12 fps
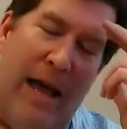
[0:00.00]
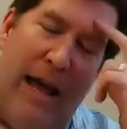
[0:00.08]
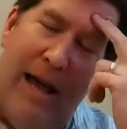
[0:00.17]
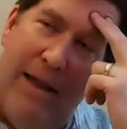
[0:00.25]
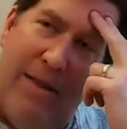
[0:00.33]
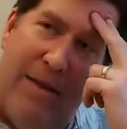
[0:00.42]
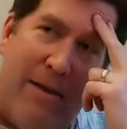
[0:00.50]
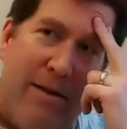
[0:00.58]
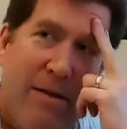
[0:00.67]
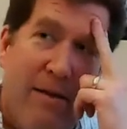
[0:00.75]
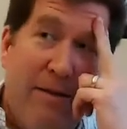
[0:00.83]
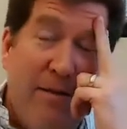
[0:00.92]
And
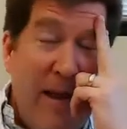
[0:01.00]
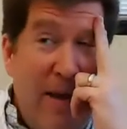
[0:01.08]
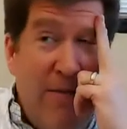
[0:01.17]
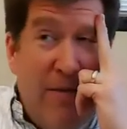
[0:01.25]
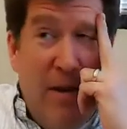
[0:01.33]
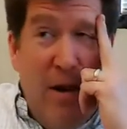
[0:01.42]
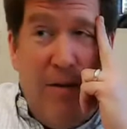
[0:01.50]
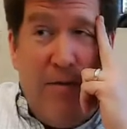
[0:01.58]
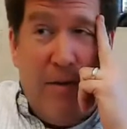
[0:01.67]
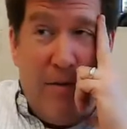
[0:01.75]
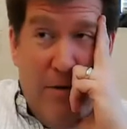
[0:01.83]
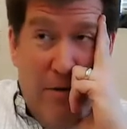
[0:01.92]
the safety
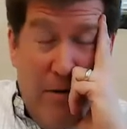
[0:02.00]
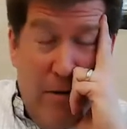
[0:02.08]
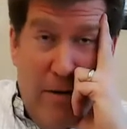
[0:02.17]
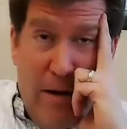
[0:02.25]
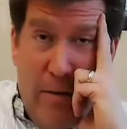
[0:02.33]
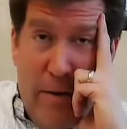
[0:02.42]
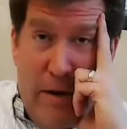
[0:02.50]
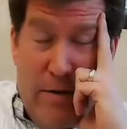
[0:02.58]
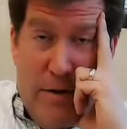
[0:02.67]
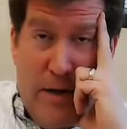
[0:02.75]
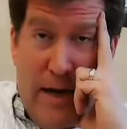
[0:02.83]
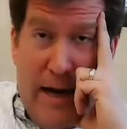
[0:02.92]
officers that we
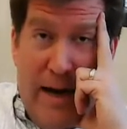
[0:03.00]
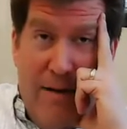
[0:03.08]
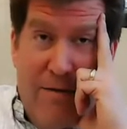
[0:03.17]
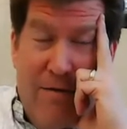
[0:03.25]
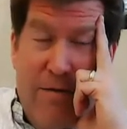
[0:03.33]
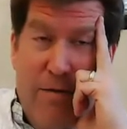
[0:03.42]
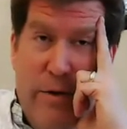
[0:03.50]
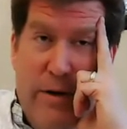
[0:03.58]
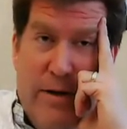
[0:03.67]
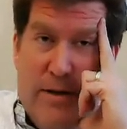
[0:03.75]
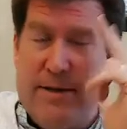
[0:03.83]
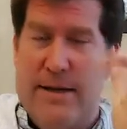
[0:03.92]
used to have
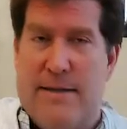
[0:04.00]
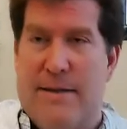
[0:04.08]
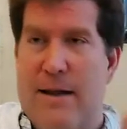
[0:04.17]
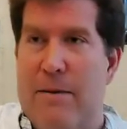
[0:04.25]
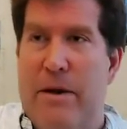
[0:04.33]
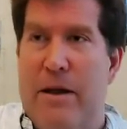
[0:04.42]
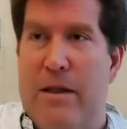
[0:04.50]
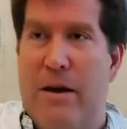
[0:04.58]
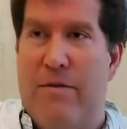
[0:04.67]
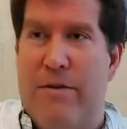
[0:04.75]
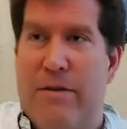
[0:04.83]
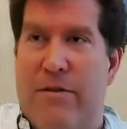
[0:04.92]
would insist on being
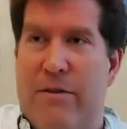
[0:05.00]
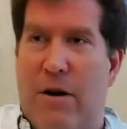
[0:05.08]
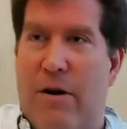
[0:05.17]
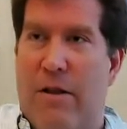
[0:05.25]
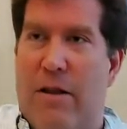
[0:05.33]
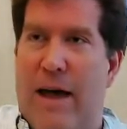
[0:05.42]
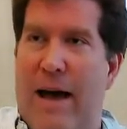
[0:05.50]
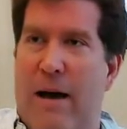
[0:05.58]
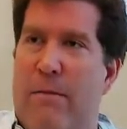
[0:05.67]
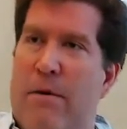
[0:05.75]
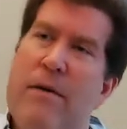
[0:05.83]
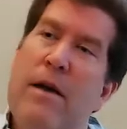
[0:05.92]
there for the start of the
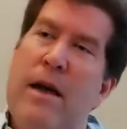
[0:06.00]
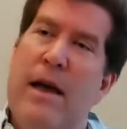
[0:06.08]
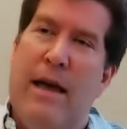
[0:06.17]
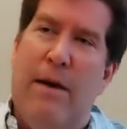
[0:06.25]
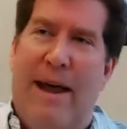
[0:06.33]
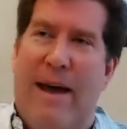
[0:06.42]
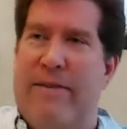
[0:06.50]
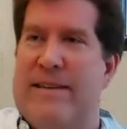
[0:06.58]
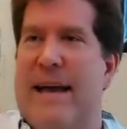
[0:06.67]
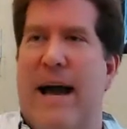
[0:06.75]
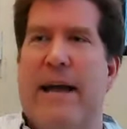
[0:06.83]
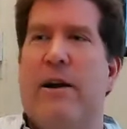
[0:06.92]
lab. He would have
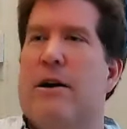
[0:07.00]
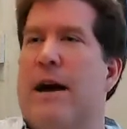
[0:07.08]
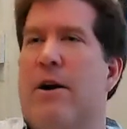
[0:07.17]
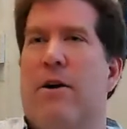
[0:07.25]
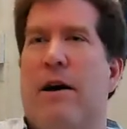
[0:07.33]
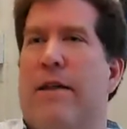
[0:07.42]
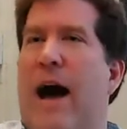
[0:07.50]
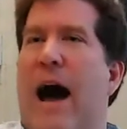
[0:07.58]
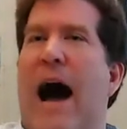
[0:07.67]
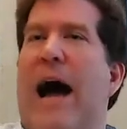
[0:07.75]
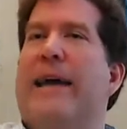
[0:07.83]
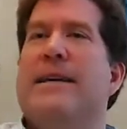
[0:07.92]
his Geiger counter on the
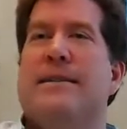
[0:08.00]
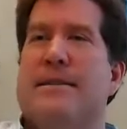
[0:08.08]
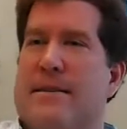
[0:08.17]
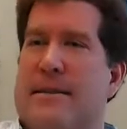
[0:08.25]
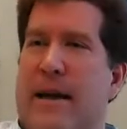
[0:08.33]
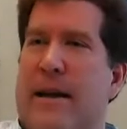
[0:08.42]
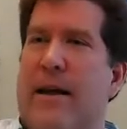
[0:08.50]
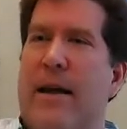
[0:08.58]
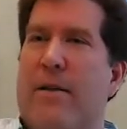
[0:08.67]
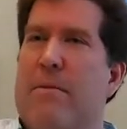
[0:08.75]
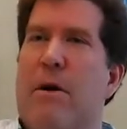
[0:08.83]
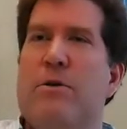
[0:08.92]
highest set,
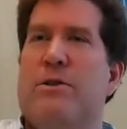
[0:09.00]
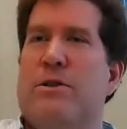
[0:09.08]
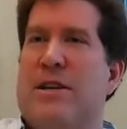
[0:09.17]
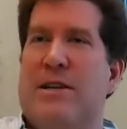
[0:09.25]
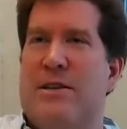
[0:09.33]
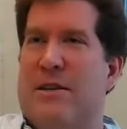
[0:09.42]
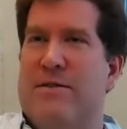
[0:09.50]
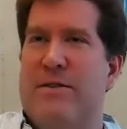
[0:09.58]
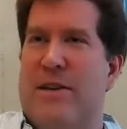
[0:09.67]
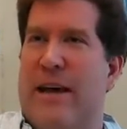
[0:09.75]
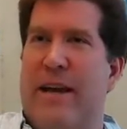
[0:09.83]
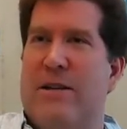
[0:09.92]
on the most sensitive
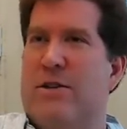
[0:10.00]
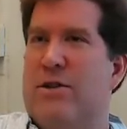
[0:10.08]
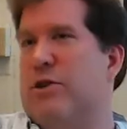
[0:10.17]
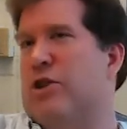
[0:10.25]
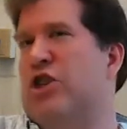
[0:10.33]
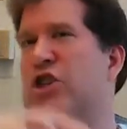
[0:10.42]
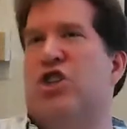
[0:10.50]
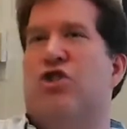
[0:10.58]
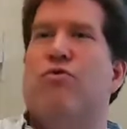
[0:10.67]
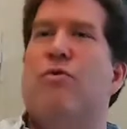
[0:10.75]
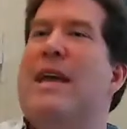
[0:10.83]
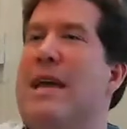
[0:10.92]
setting, so it just
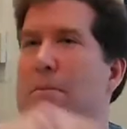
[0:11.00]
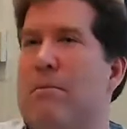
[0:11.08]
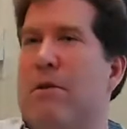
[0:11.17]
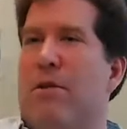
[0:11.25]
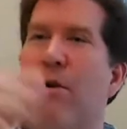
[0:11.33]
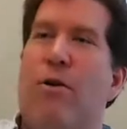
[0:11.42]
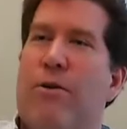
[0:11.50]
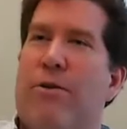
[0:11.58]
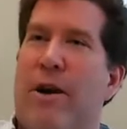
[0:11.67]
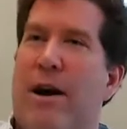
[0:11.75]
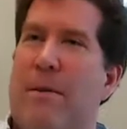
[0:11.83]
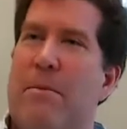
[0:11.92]
screamed the whole
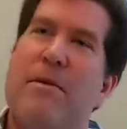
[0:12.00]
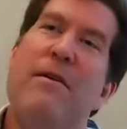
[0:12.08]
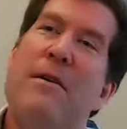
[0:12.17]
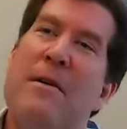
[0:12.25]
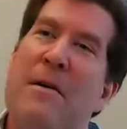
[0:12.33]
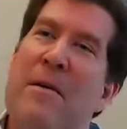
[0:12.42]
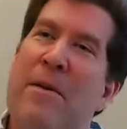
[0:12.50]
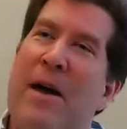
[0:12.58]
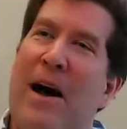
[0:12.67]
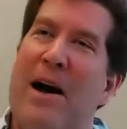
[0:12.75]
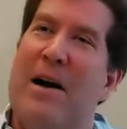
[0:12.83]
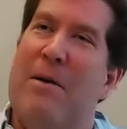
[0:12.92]

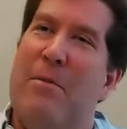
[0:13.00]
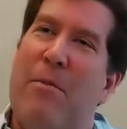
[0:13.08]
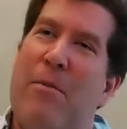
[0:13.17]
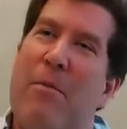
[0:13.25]
time.